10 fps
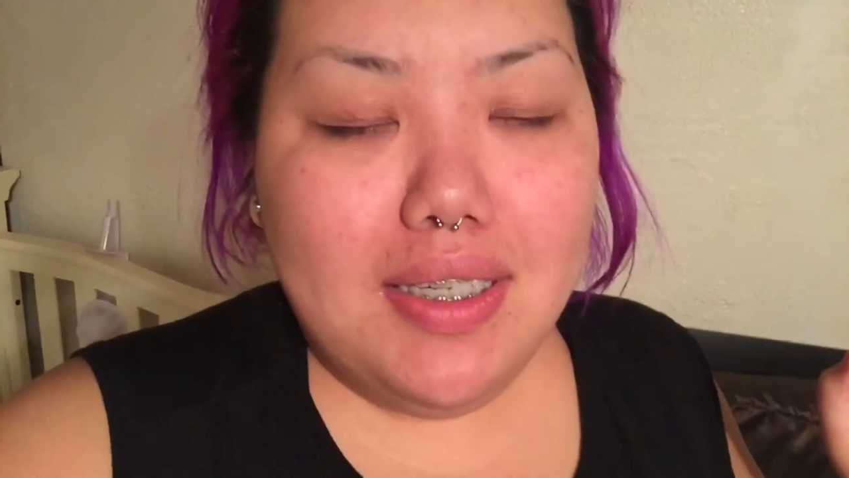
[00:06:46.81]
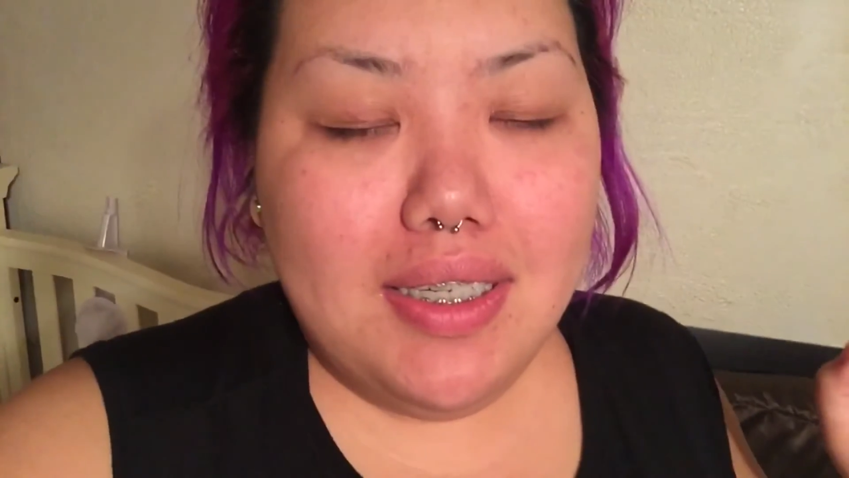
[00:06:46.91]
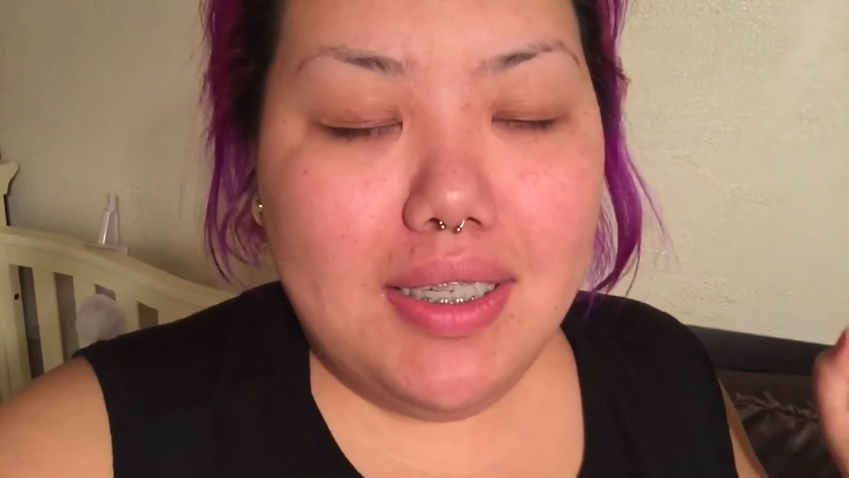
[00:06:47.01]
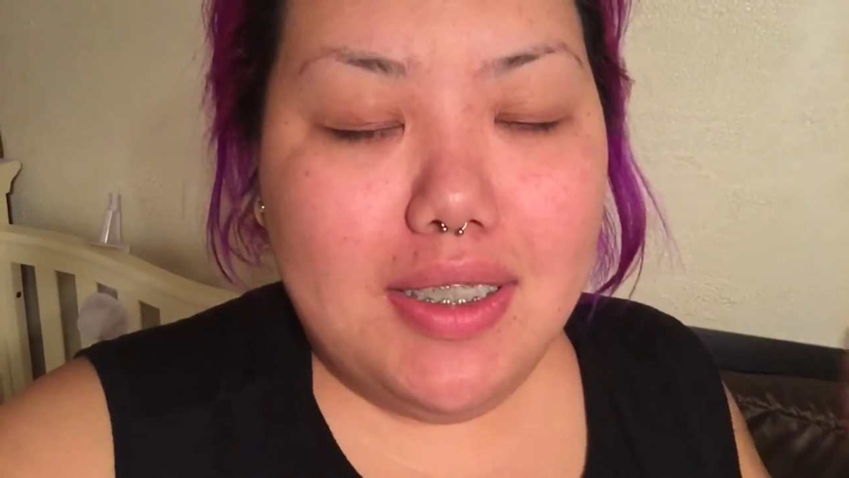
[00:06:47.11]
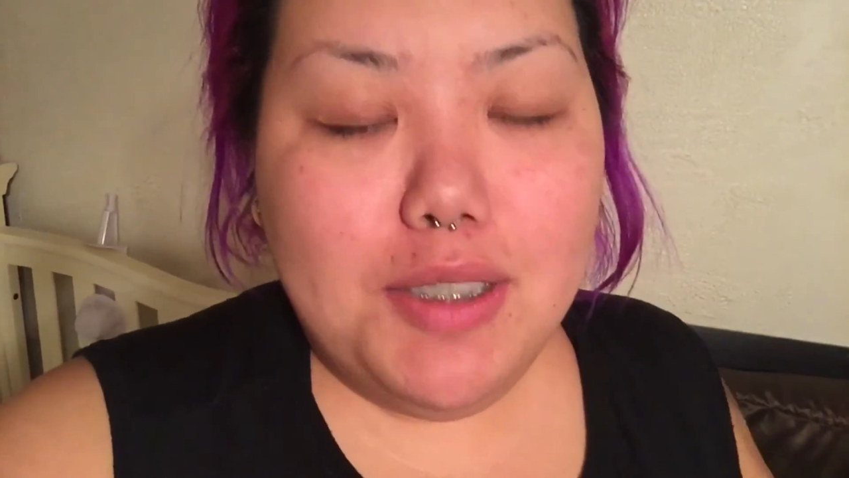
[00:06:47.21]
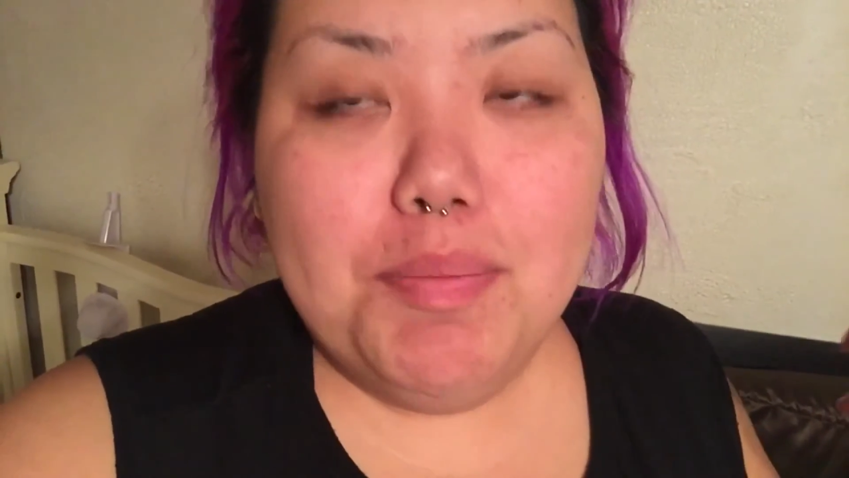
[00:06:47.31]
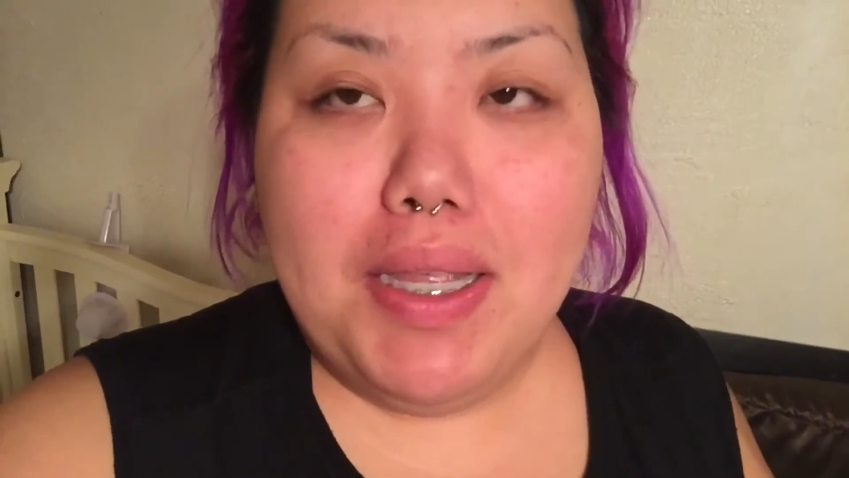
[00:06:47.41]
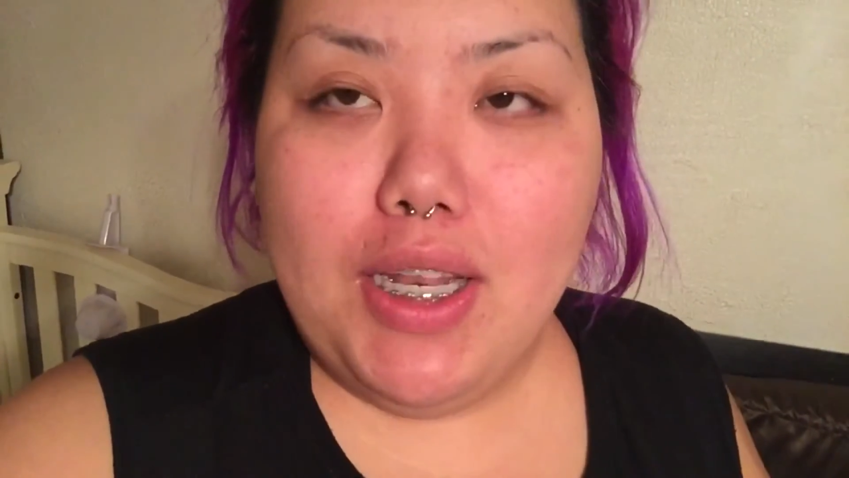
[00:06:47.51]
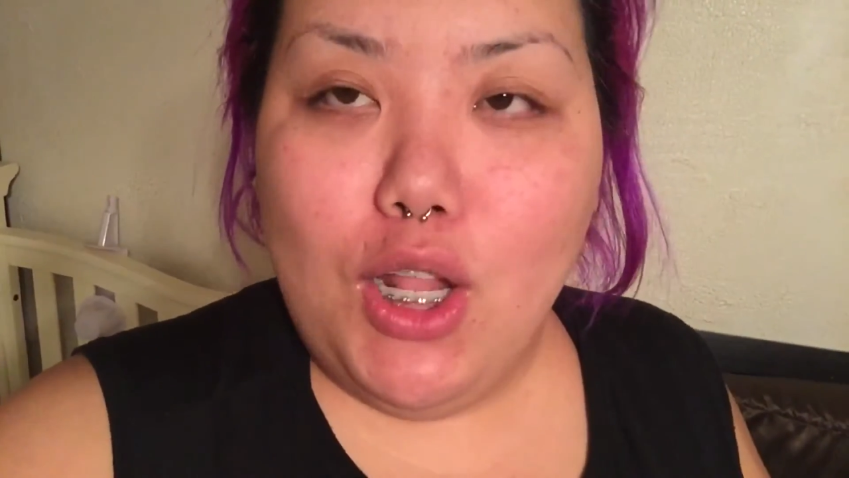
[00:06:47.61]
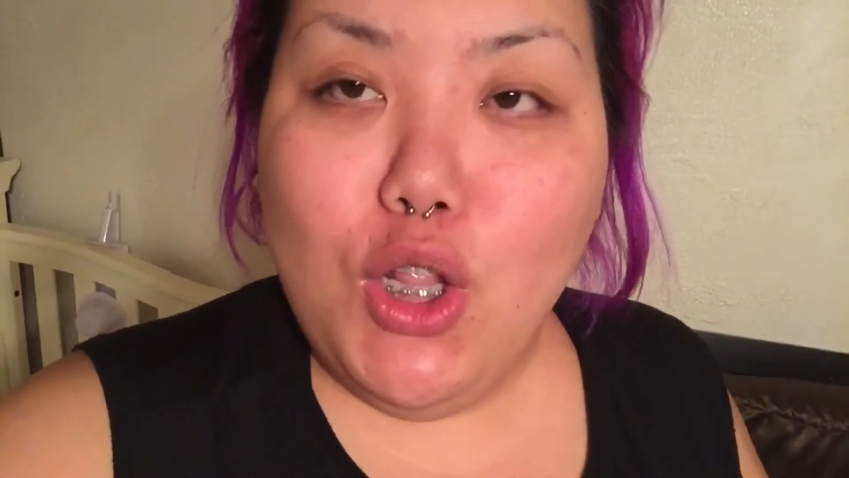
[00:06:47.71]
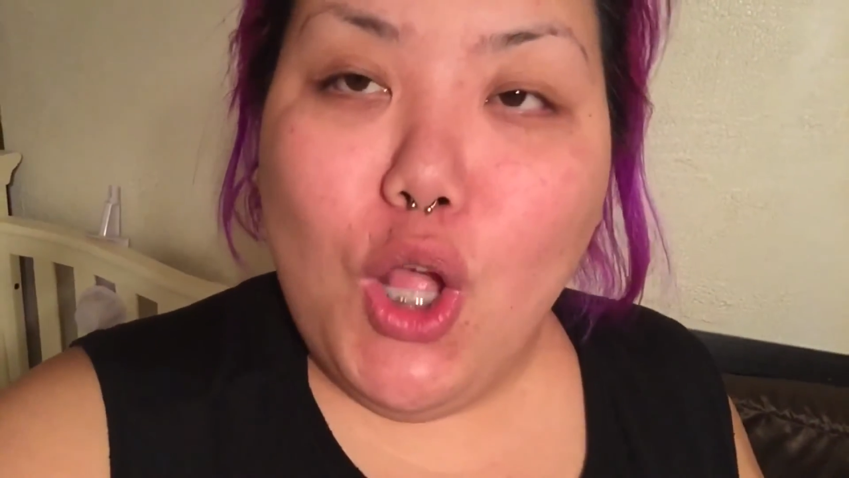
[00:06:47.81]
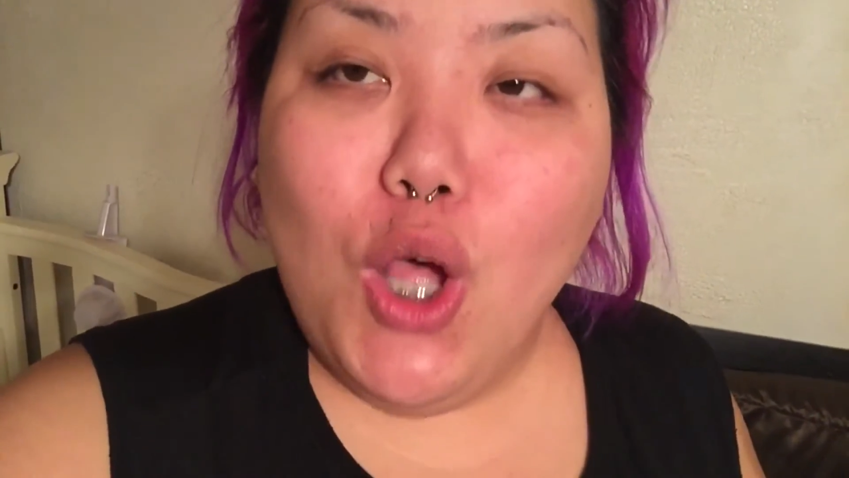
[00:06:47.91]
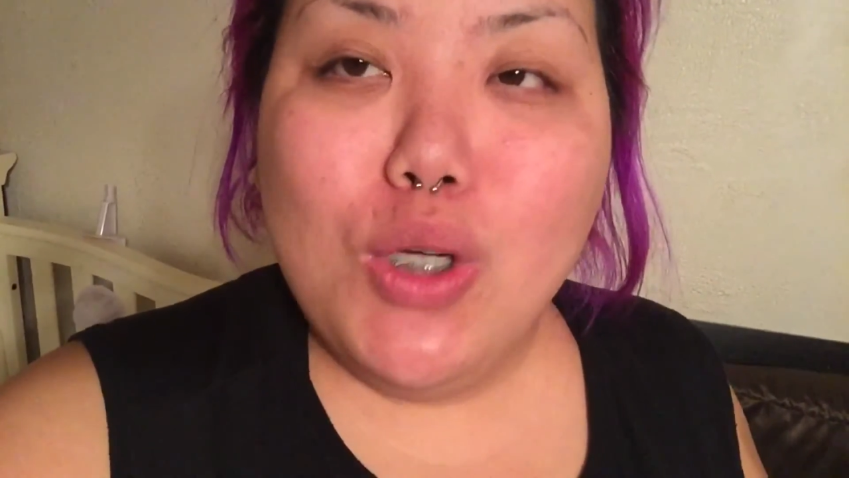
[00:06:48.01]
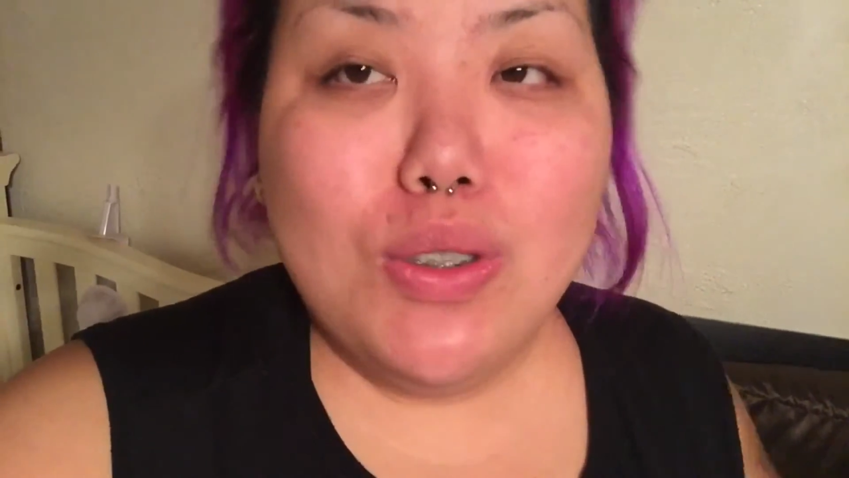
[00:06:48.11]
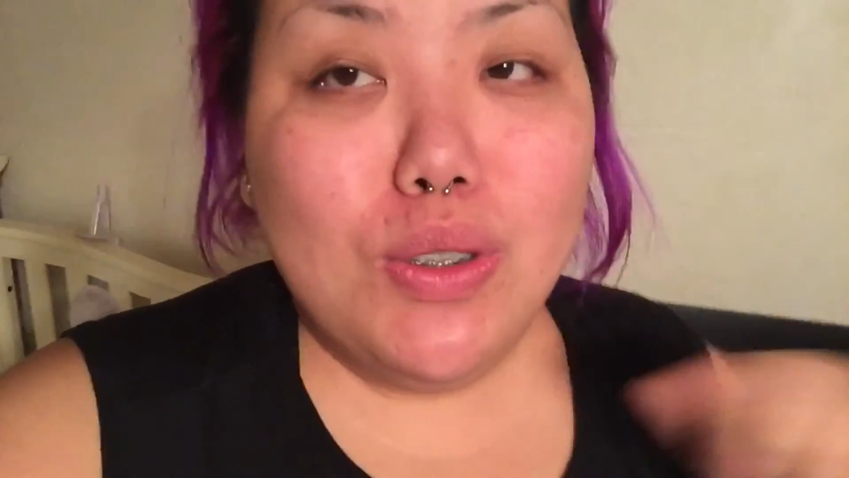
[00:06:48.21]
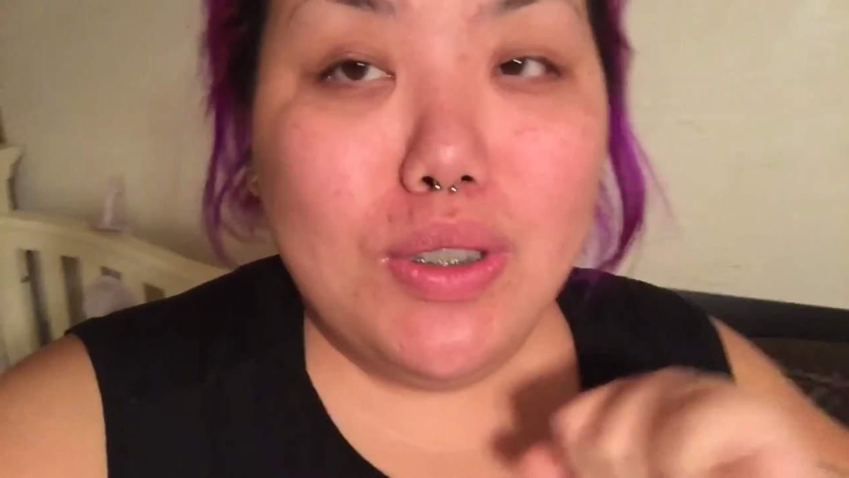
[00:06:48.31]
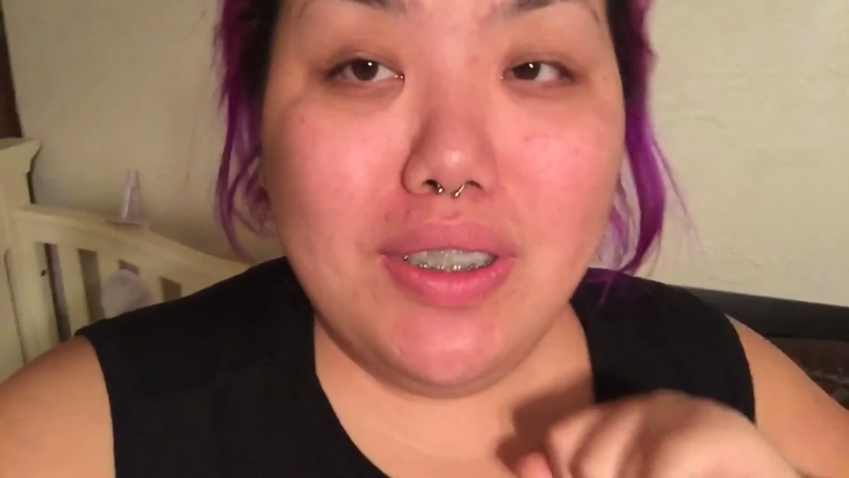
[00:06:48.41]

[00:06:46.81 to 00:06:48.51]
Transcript: It's been a long